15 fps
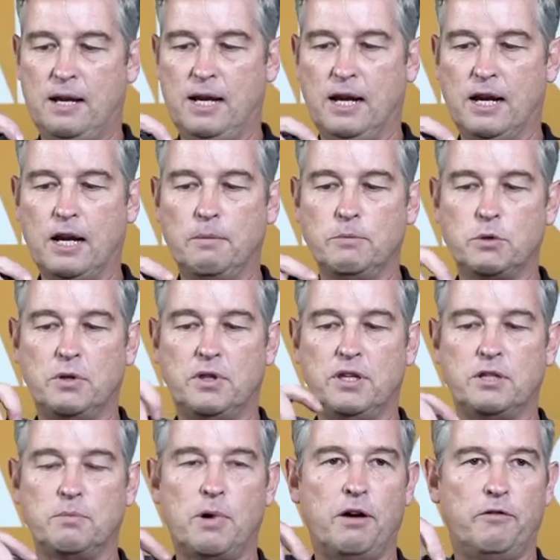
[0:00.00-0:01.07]
it comes with a
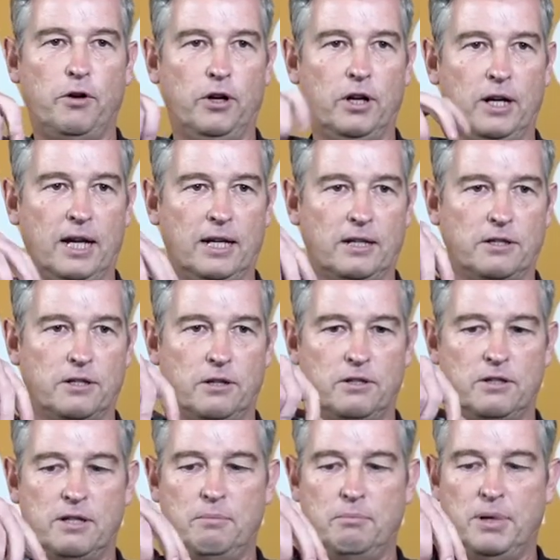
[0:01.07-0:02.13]
smartphone connector. So
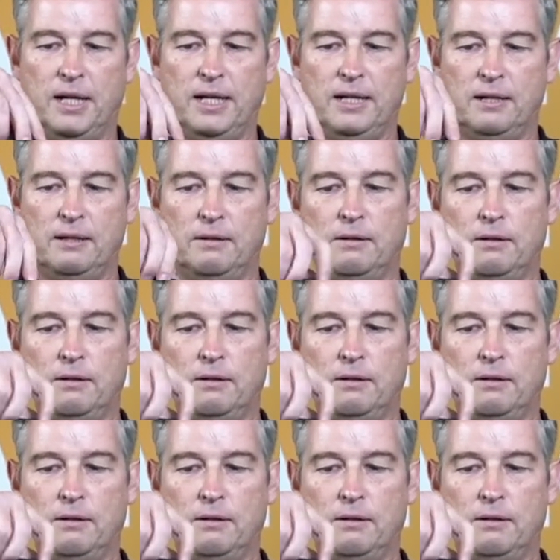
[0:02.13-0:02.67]
simply